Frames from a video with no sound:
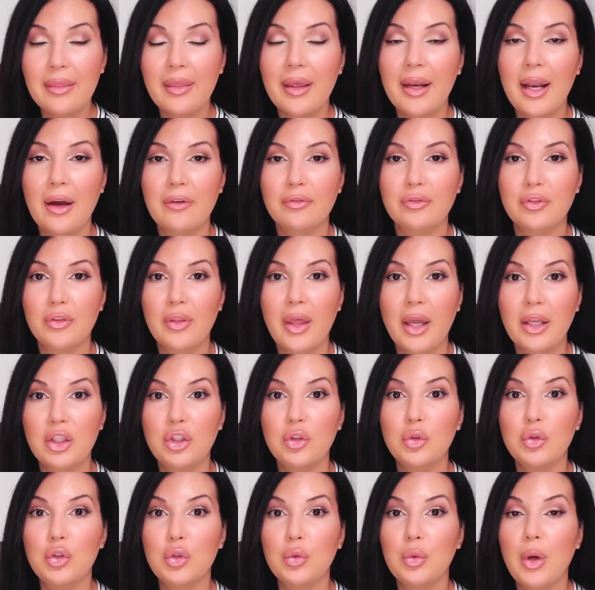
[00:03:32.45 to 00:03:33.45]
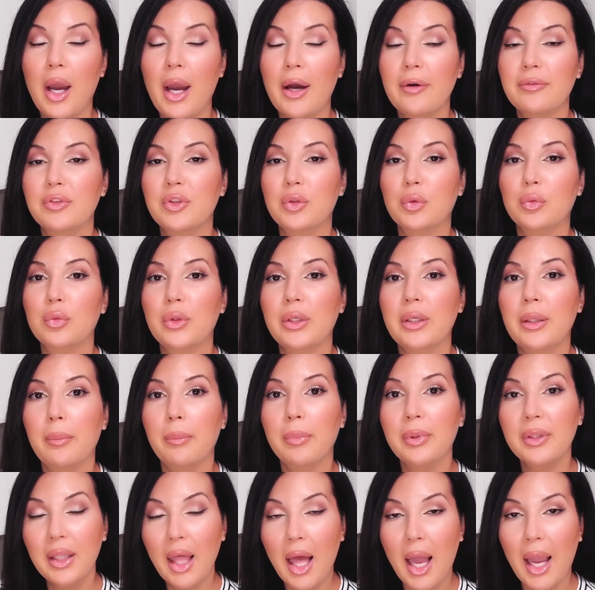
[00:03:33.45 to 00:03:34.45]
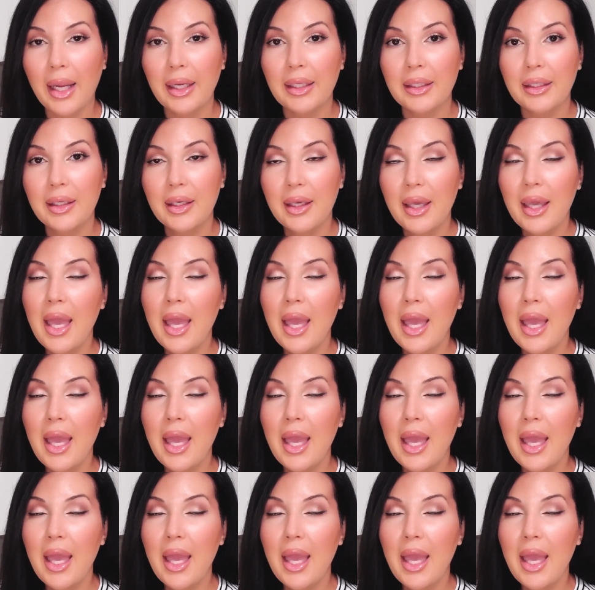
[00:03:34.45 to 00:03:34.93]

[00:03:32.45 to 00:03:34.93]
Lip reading: then after that you do have to reapply.